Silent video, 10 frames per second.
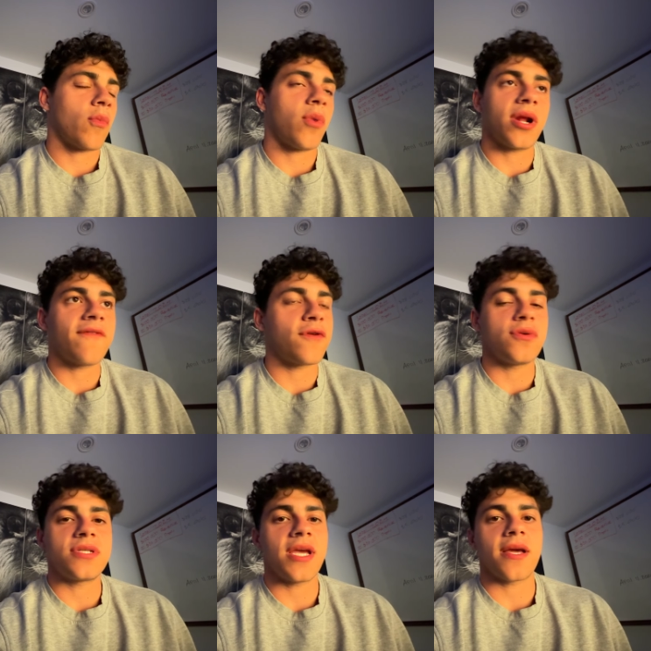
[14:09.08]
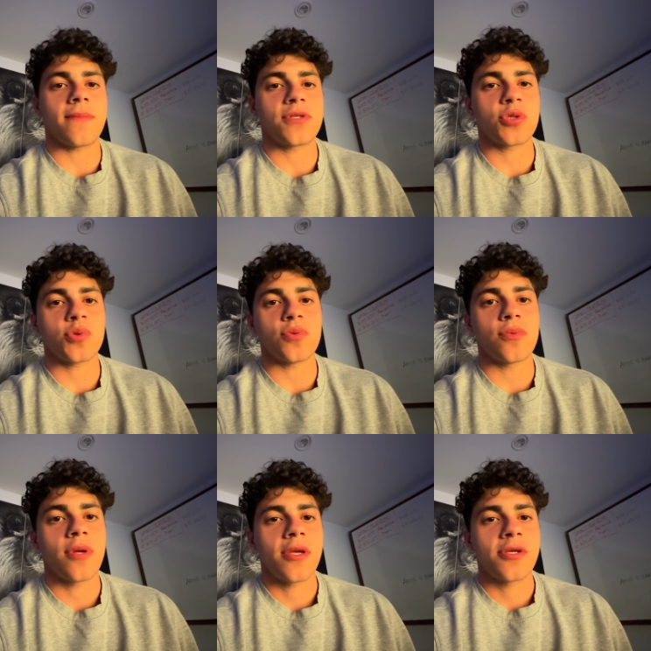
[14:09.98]
whatever you say comes true
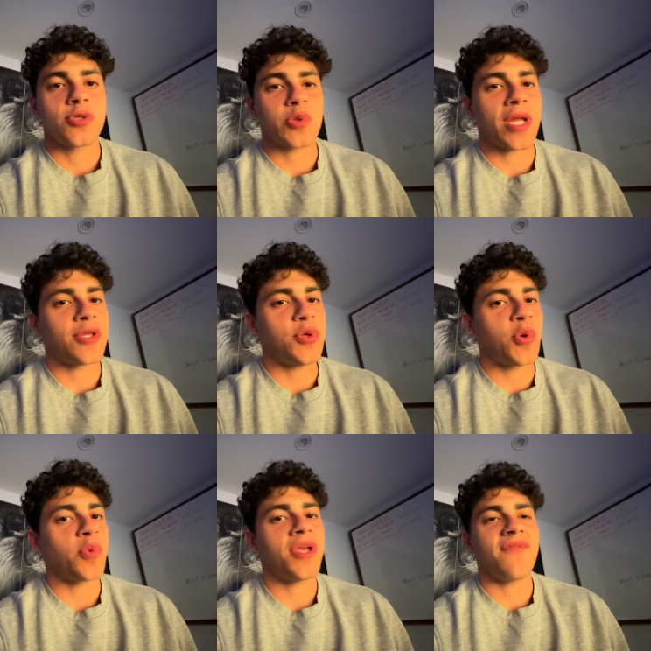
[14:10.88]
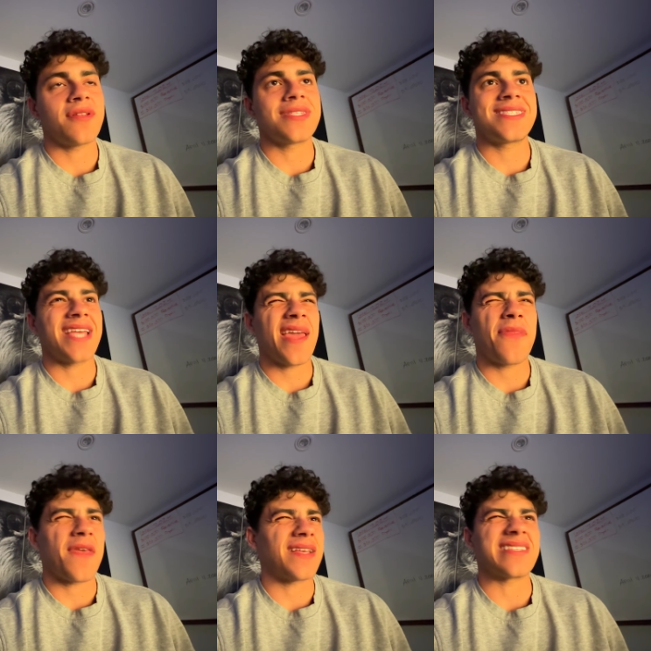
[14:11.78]
so then you don't even say
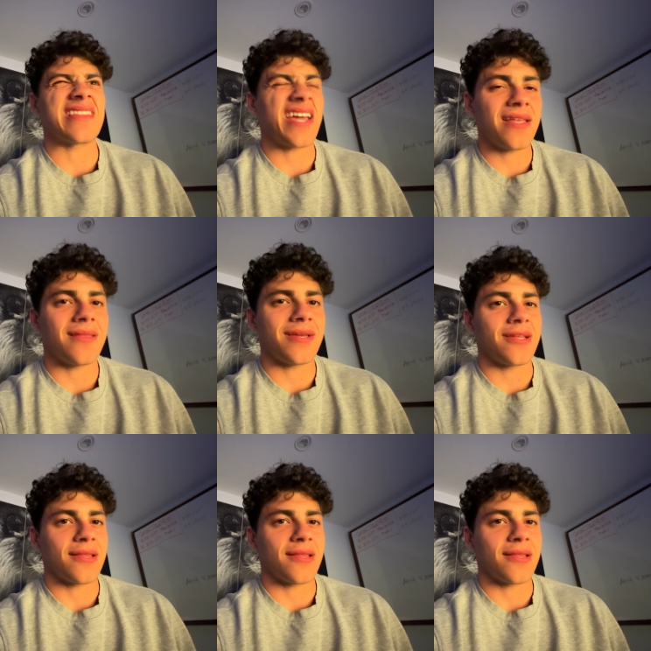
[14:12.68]
things lightly.